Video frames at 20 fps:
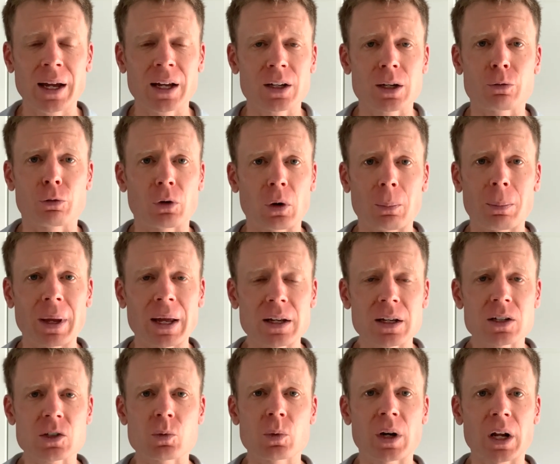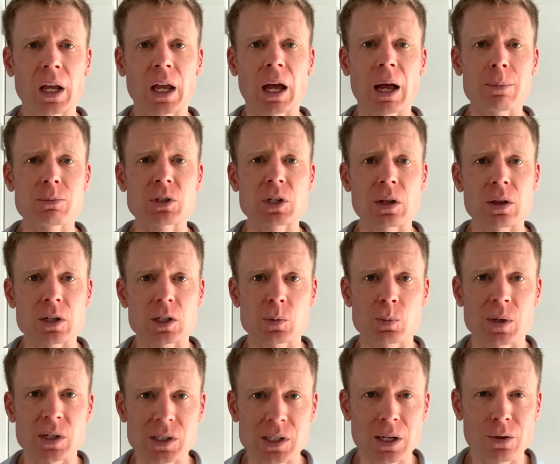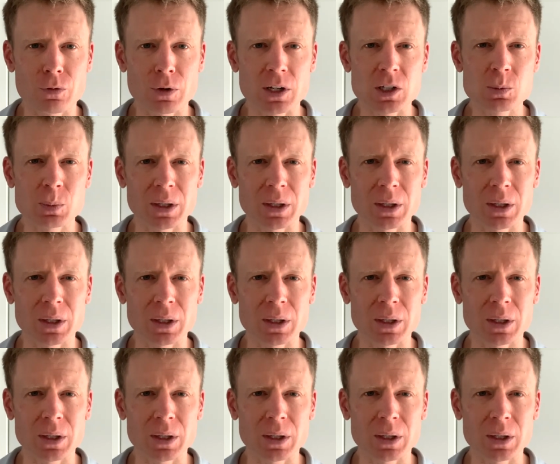different opinions when it comes to the specifics,